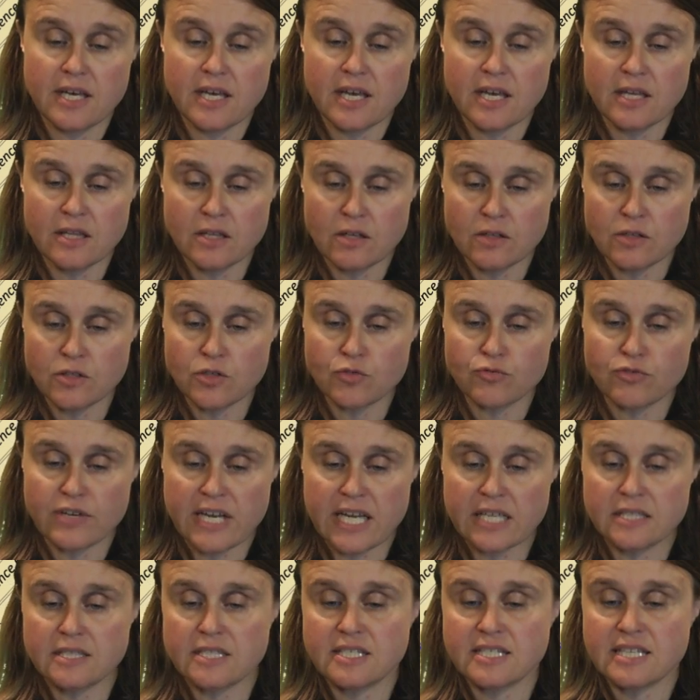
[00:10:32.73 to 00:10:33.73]
and on the
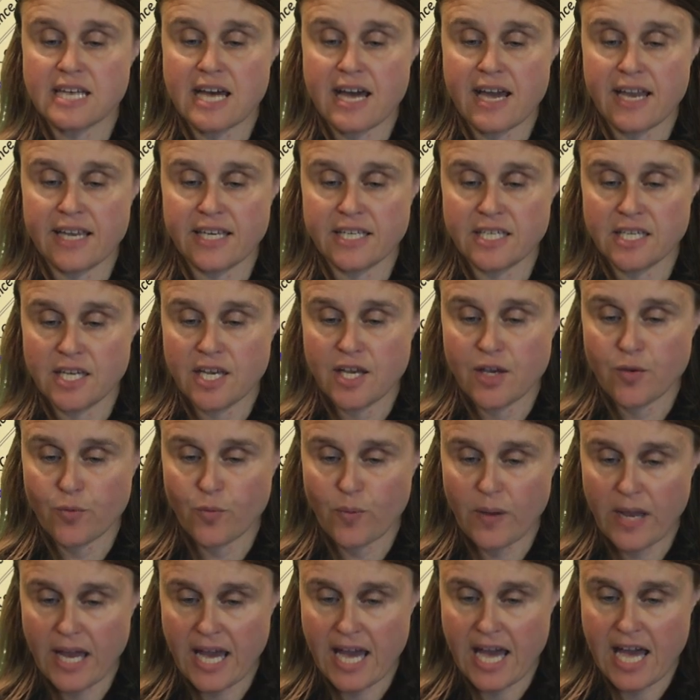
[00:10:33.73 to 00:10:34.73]
red side
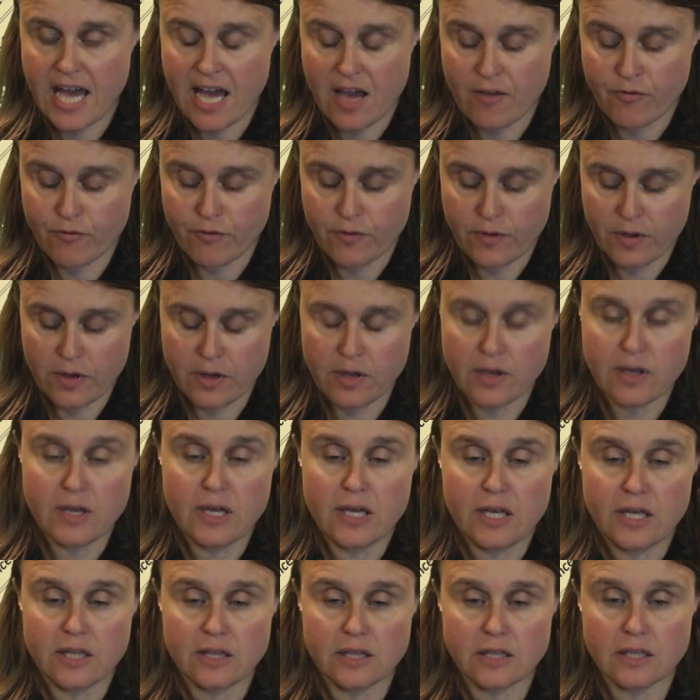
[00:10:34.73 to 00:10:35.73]
we have
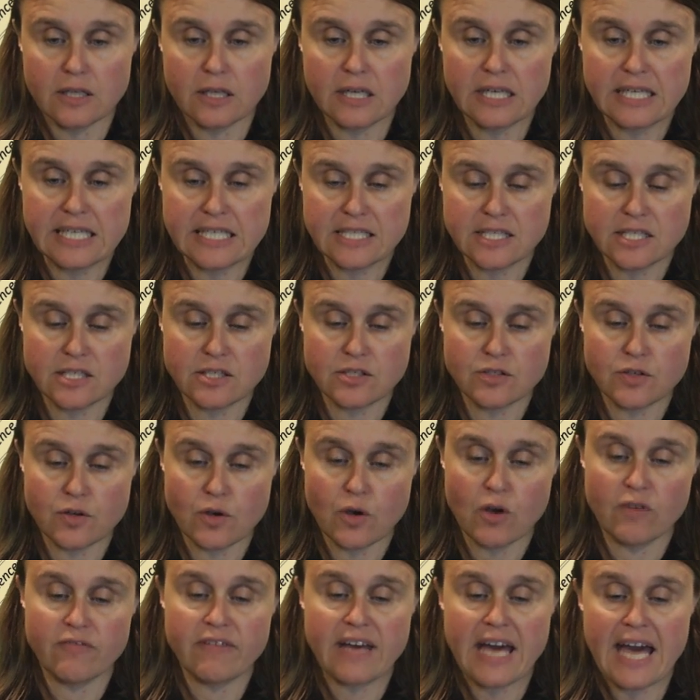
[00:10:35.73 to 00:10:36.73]
the list
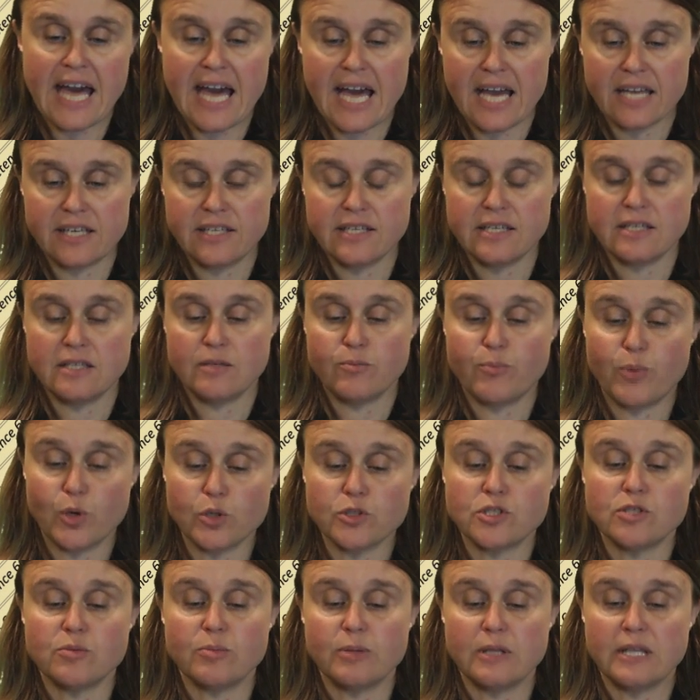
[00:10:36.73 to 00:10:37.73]
of
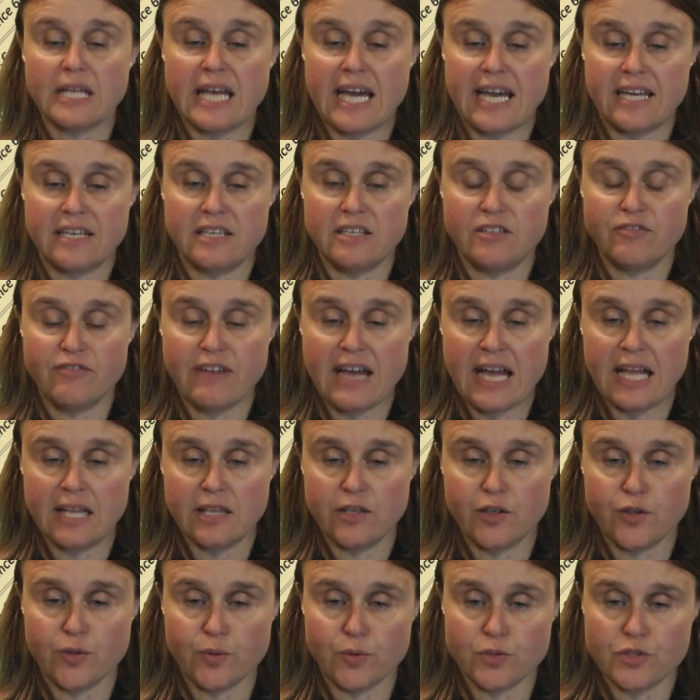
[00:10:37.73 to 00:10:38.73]
possible added
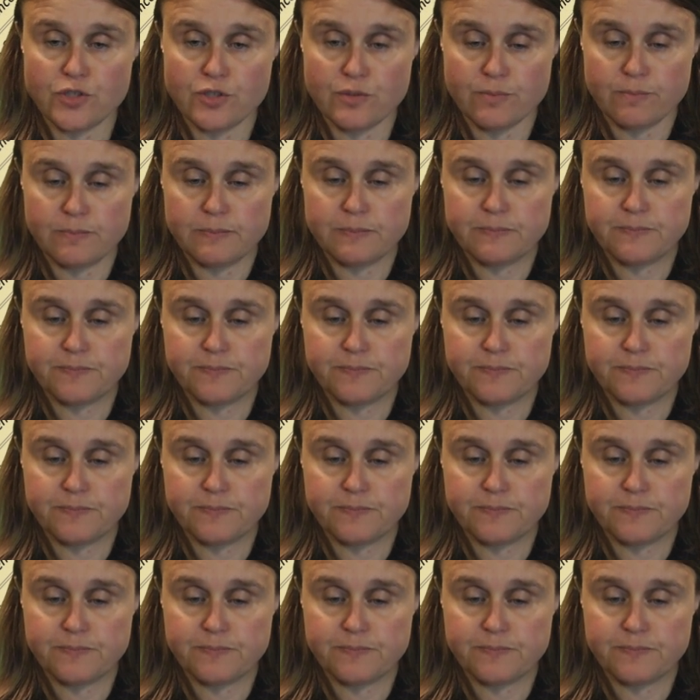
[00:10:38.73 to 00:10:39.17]
values.